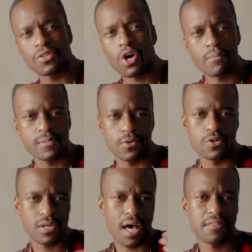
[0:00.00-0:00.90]
in the comments
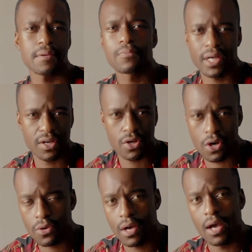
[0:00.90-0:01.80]
below so other people can
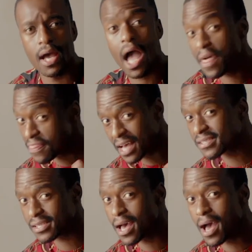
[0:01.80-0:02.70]
know. And
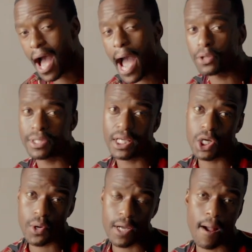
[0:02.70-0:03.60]
that's how you'll
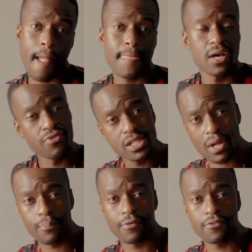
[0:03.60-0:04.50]
get going. The
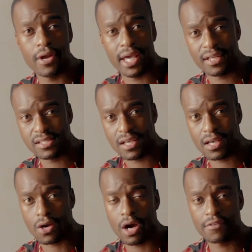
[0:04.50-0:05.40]
reason why I prefer
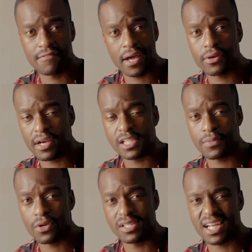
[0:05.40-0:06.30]
editing on Final Cut is
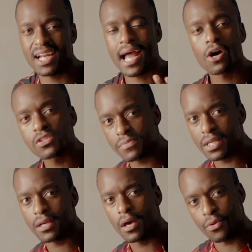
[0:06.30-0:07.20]
because it allows
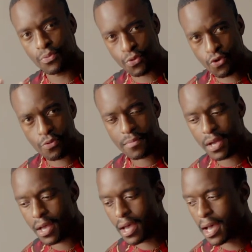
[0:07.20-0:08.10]
me room
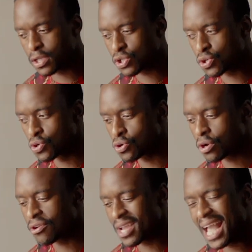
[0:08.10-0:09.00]
to
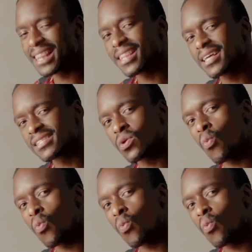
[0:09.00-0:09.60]
create things